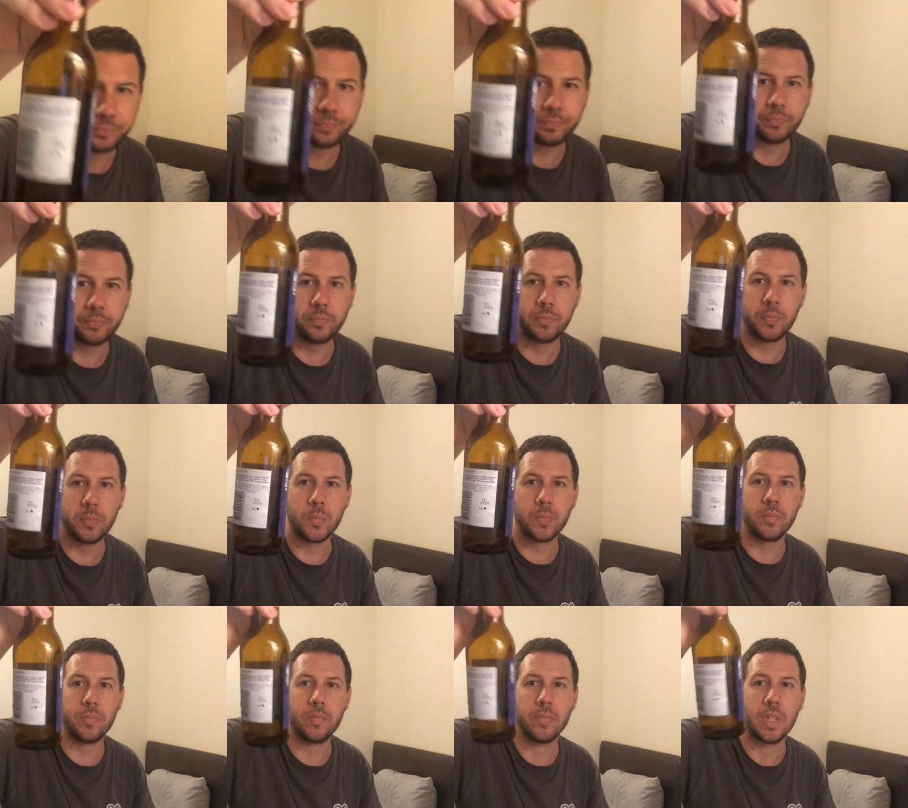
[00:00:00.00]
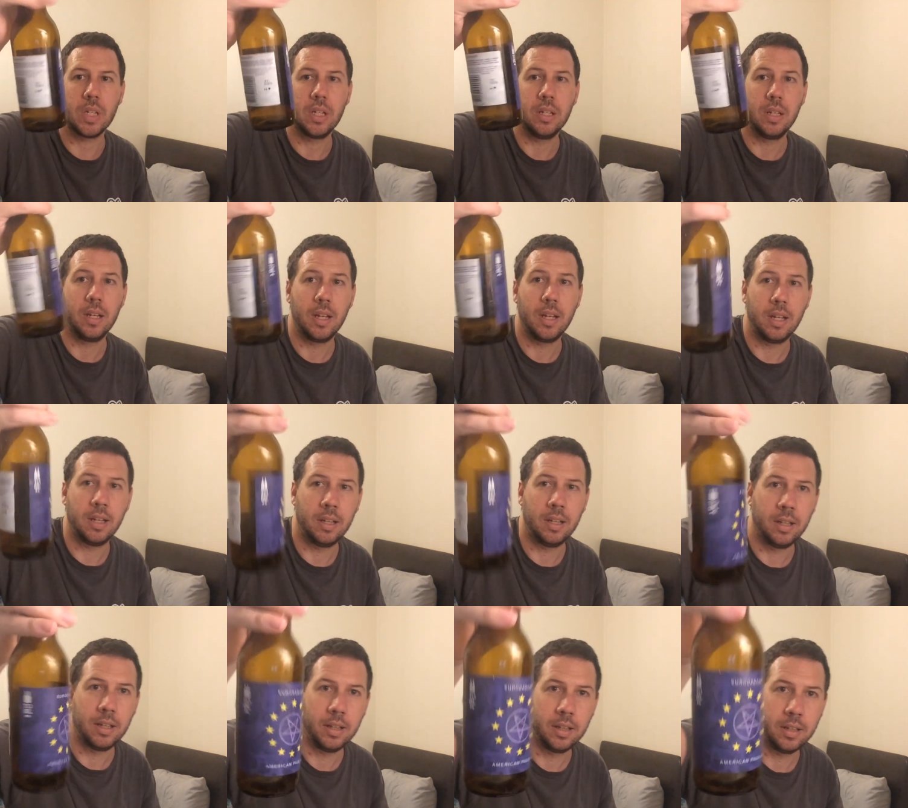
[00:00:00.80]

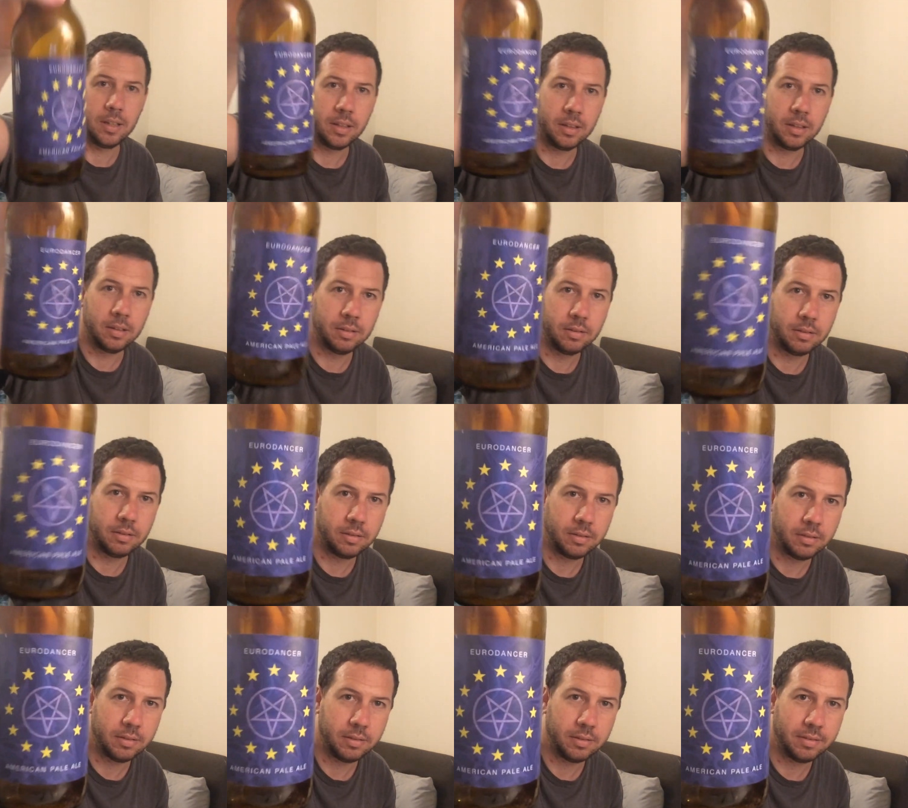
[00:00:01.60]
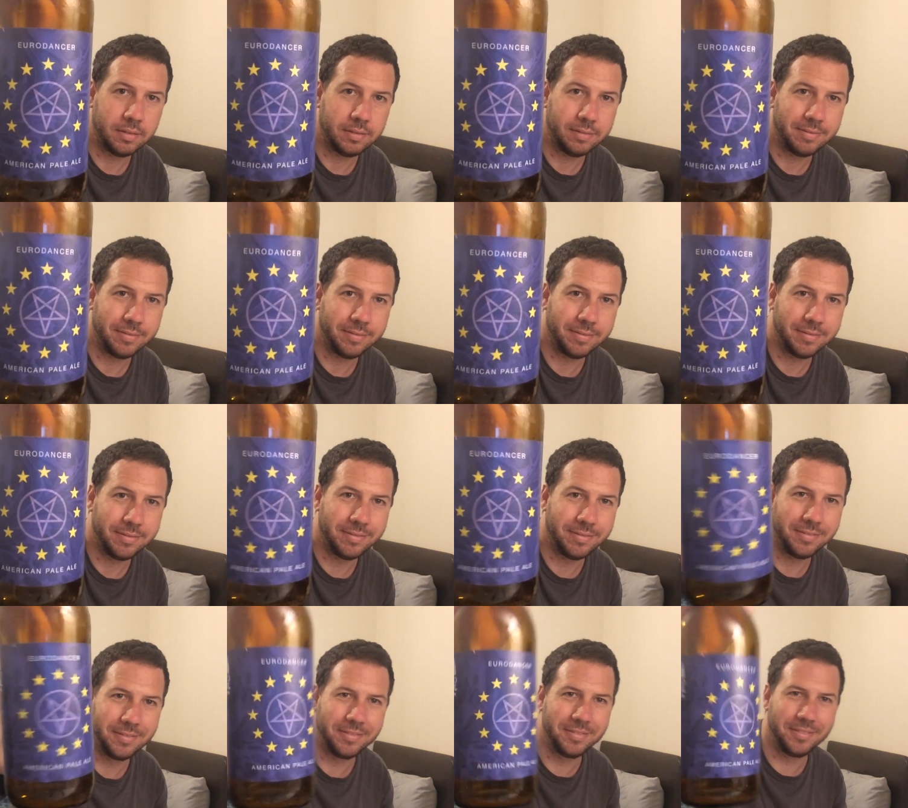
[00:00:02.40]

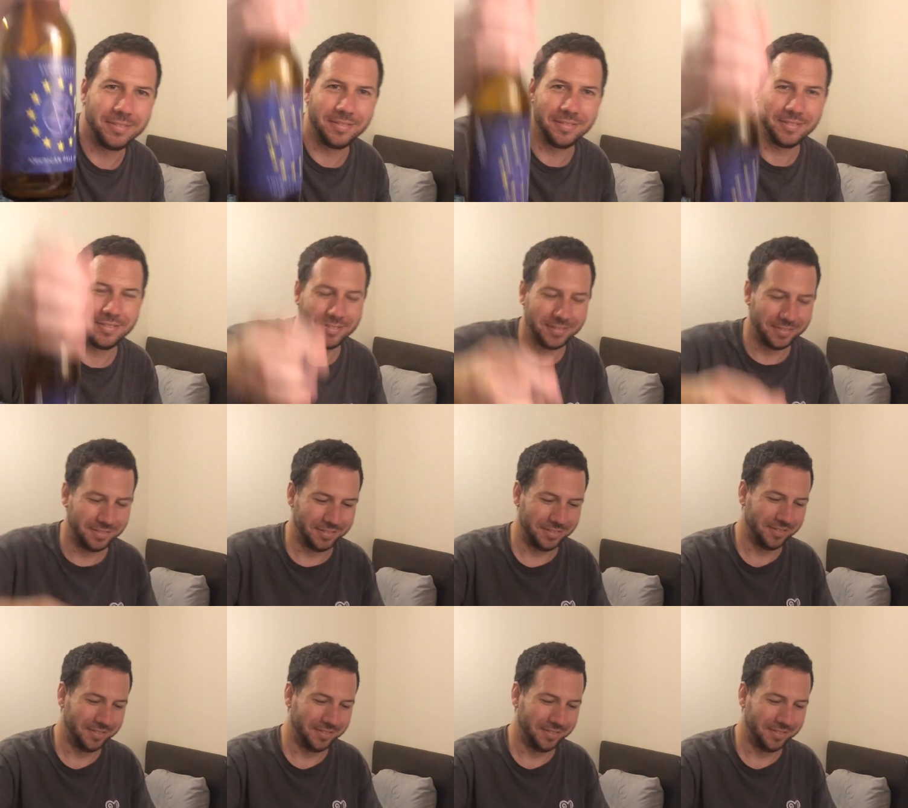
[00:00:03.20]
No one is speaking in this clip.